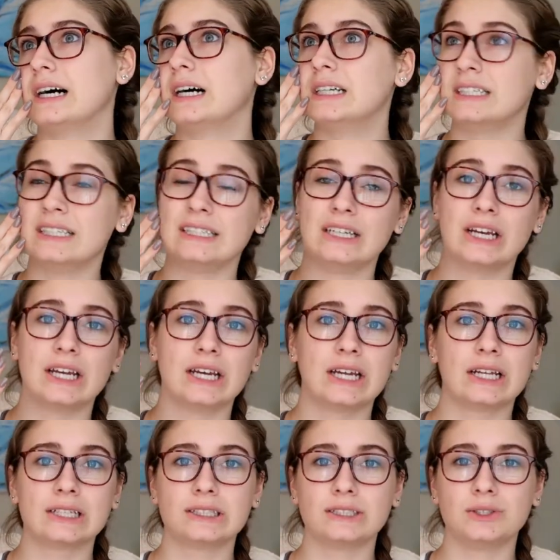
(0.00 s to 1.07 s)
in
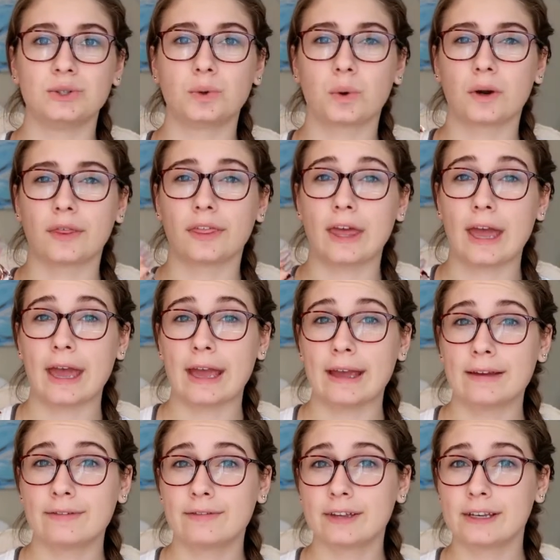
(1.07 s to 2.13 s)
North
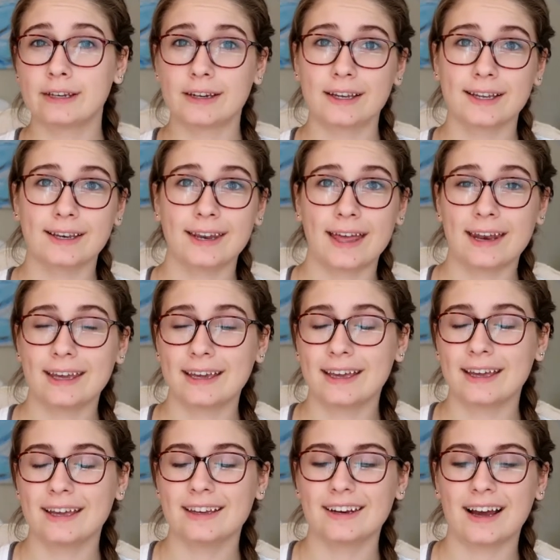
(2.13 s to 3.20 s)
Haven,
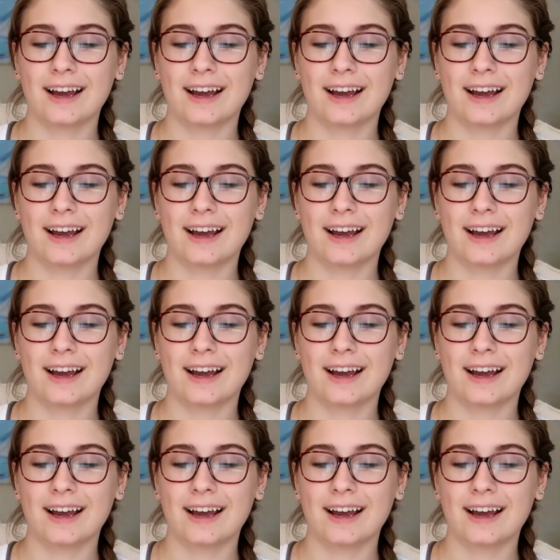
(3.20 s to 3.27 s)
Connecticut.